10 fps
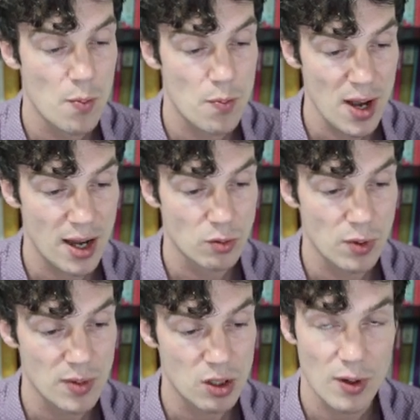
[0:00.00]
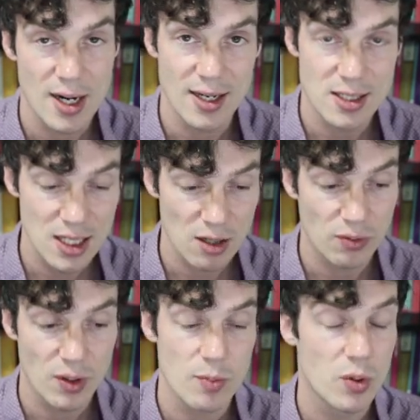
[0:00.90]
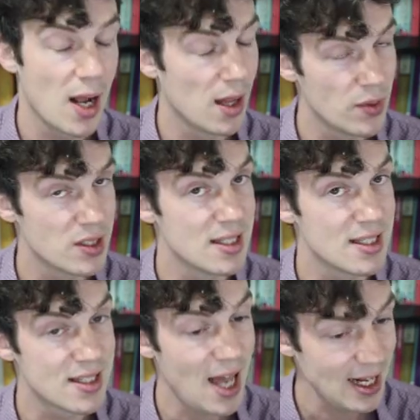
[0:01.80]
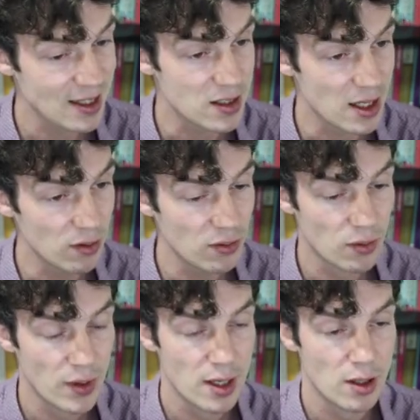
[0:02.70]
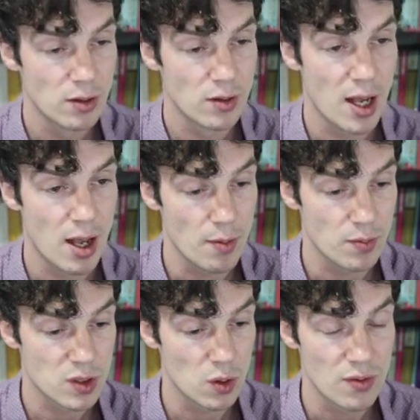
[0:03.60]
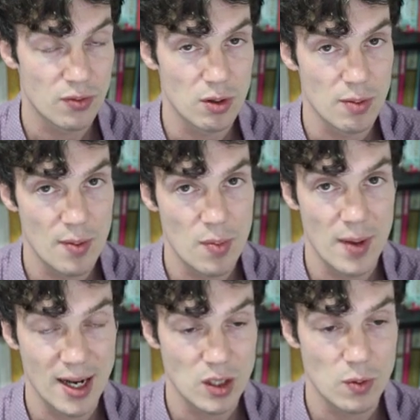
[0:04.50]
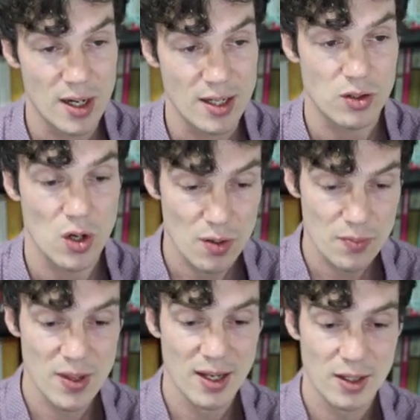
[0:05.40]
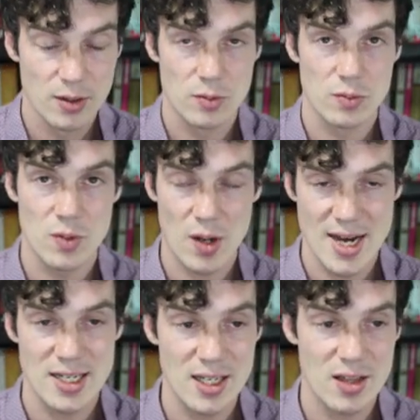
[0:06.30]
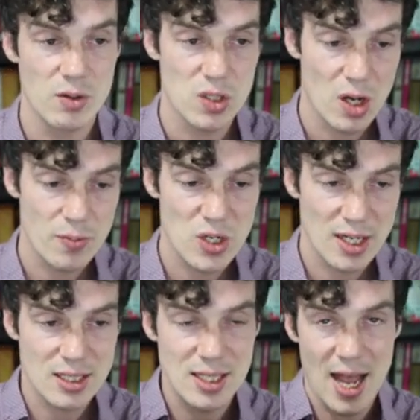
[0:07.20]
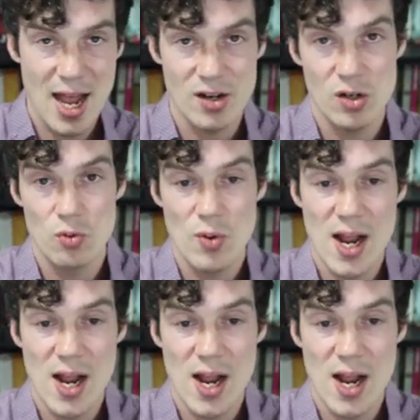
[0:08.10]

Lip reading: But when we create a div and put elements inside the div, so if we remember back to our DOM idea, there was objects, they had an array